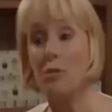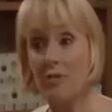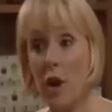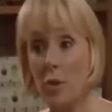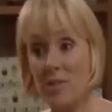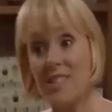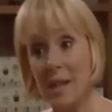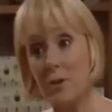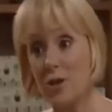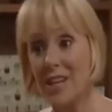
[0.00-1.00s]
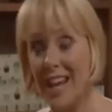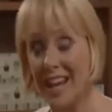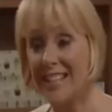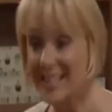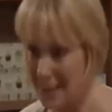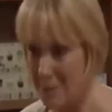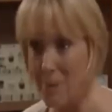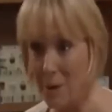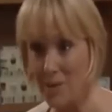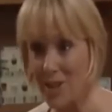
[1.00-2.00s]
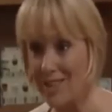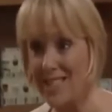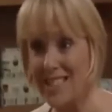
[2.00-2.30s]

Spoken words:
but Fen, see how she is, and then perhaps you can